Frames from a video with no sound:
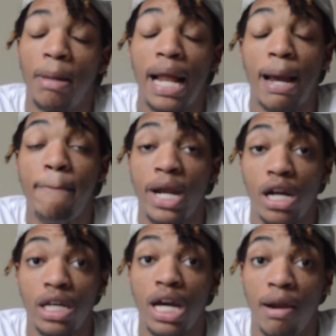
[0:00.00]
Like, I
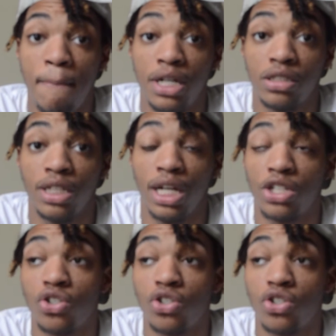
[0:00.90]
barely got a mustache,